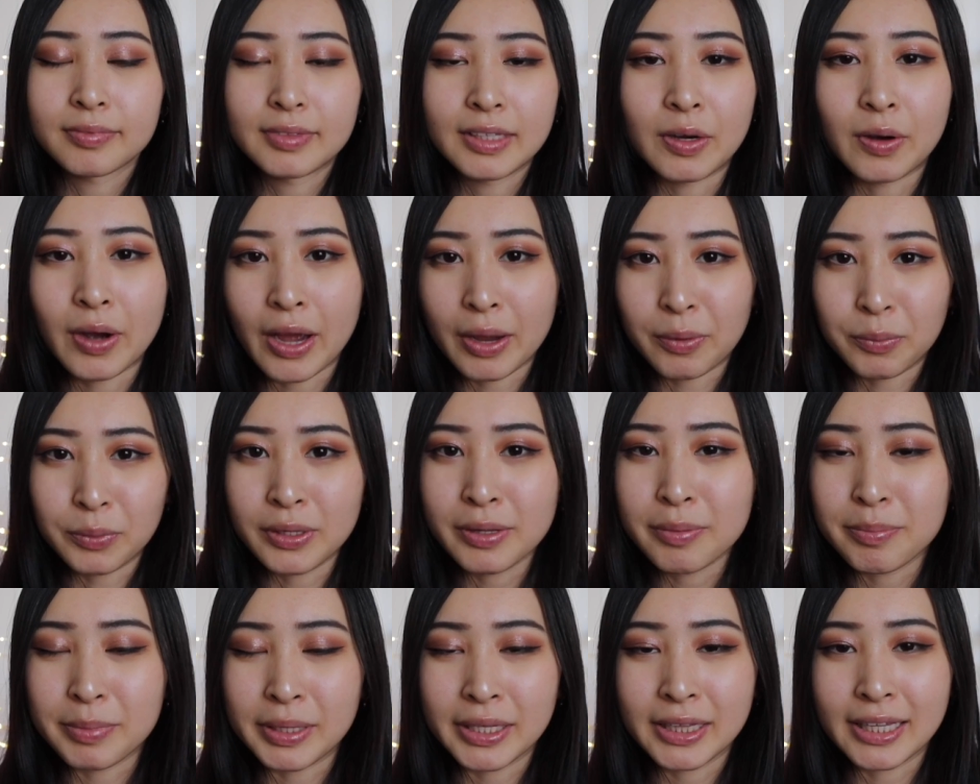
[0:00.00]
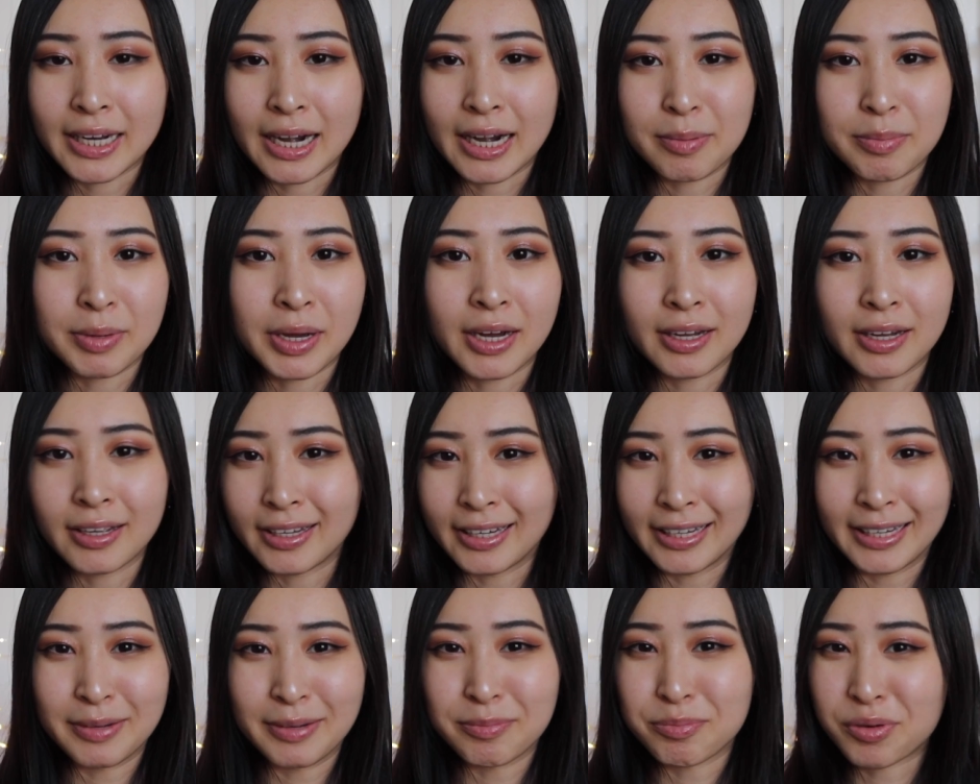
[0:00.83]
Now, I will admit that I'm not
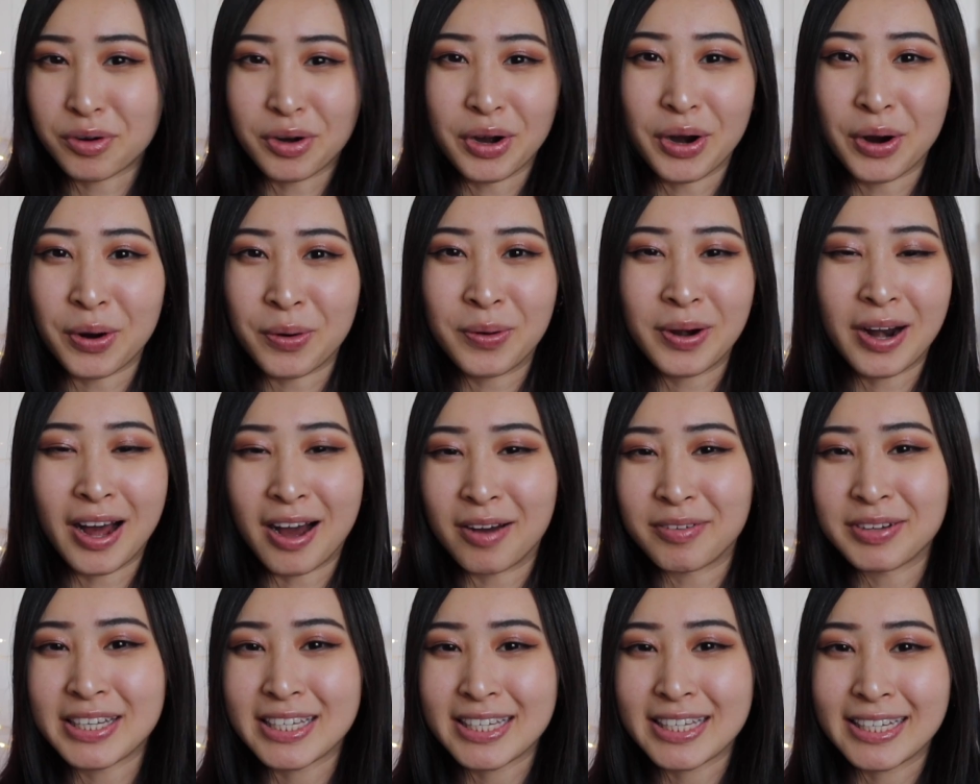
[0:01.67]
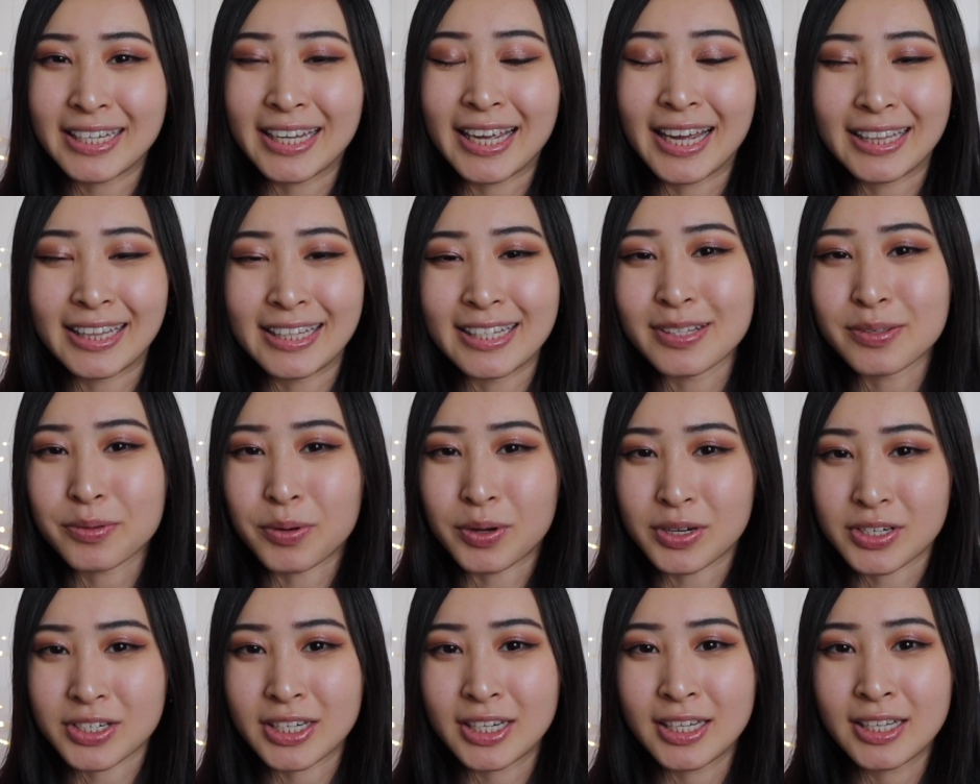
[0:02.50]
a pro, obviously, at these
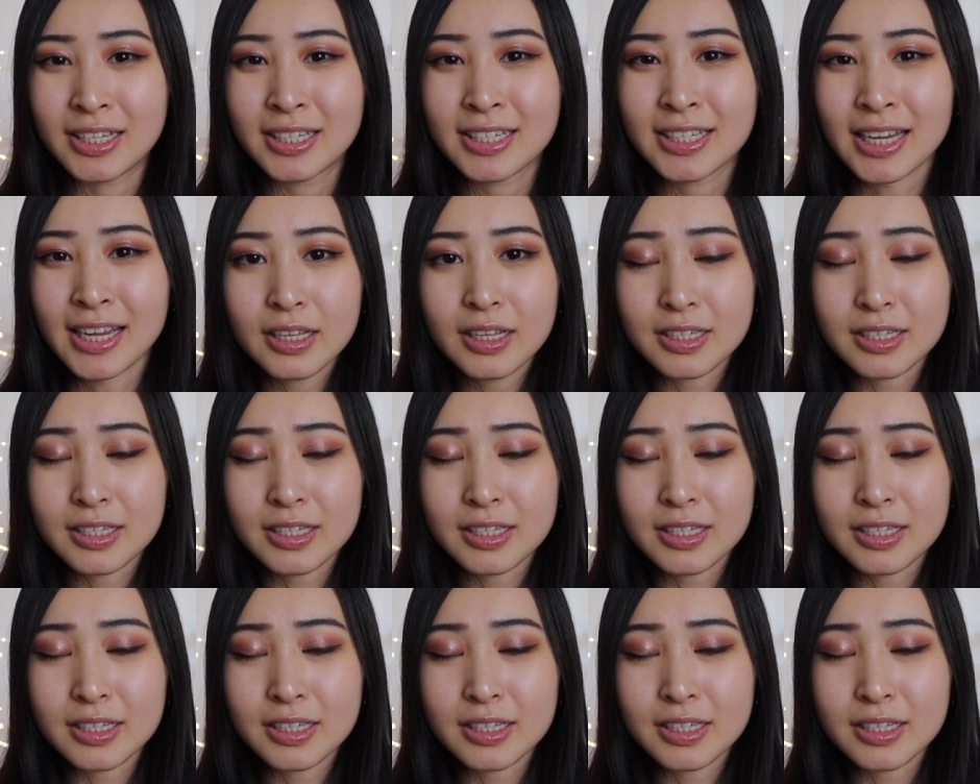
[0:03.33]
questions.